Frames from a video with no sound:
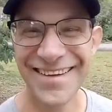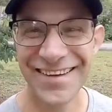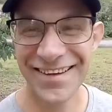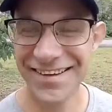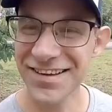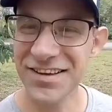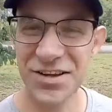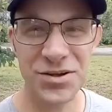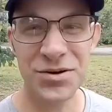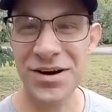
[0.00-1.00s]
You
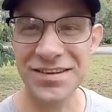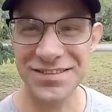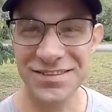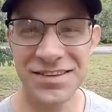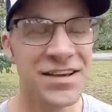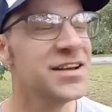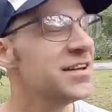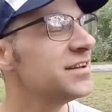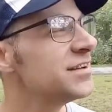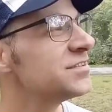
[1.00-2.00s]
know, right?
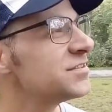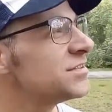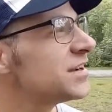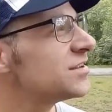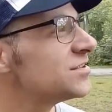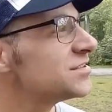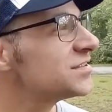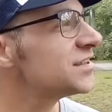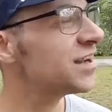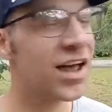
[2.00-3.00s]
So there is
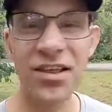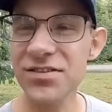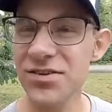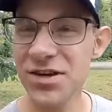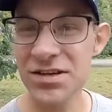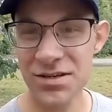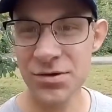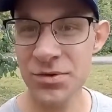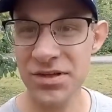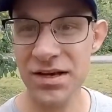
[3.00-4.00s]
a lot you can do
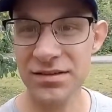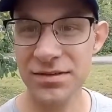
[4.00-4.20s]
with that.